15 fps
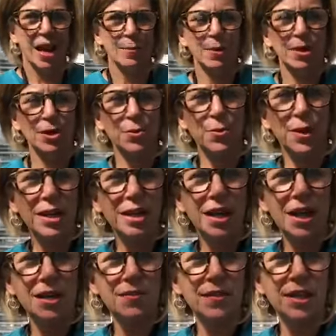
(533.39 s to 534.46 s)
I'm going to
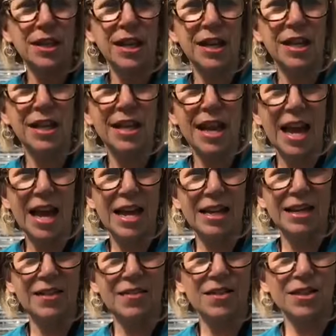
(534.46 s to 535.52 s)
read out of it
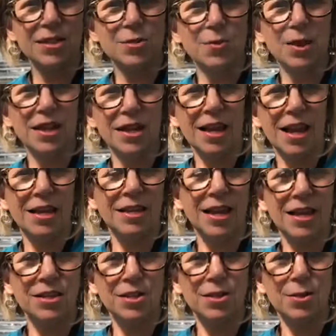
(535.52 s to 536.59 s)
again this week. And
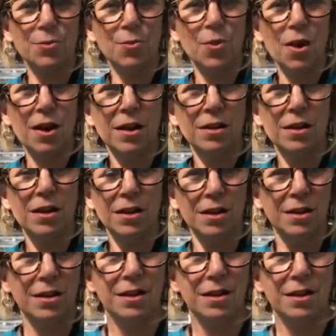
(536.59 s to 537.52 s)
guess who won?